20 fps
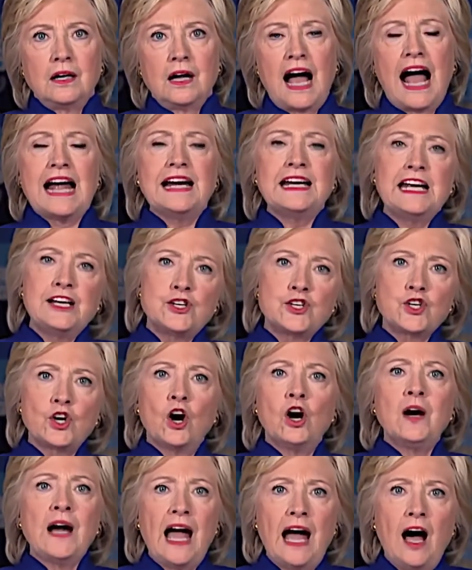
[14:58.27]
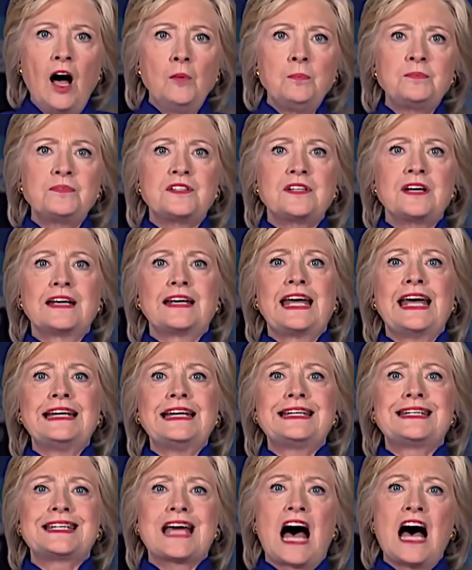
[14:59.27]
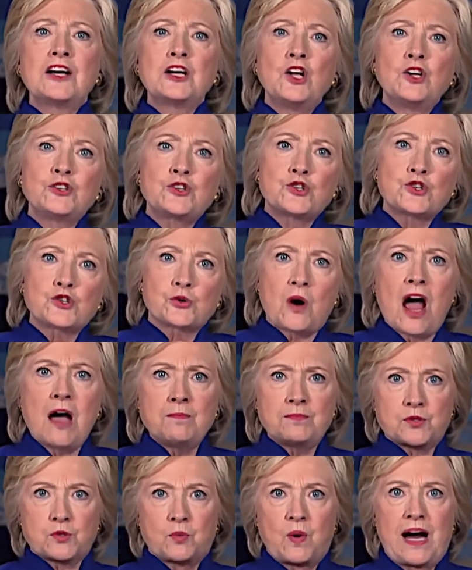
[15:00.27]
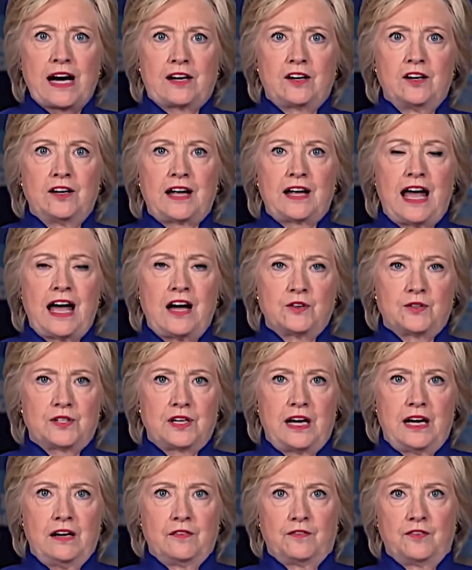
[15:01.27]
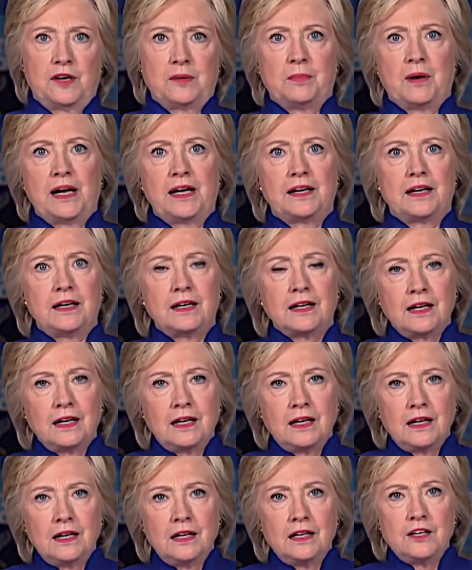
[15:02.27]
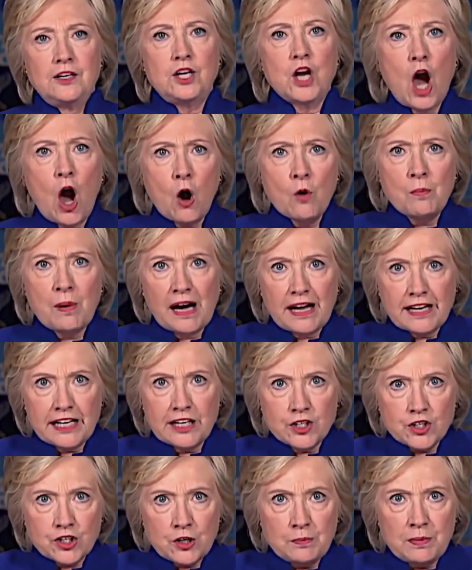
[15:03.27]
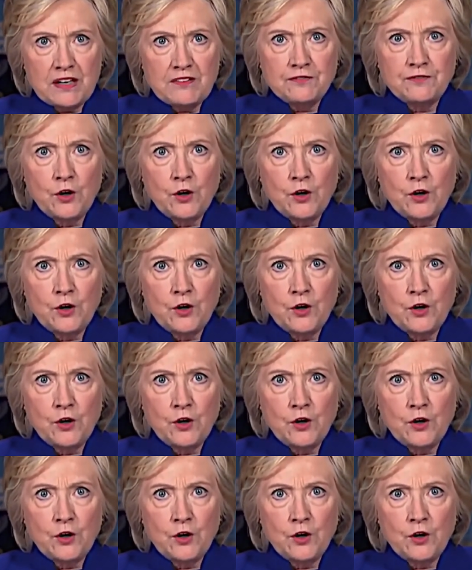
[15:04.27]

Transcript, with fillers: I need your help to get Donald Trump's record out to everybody. Nobody should be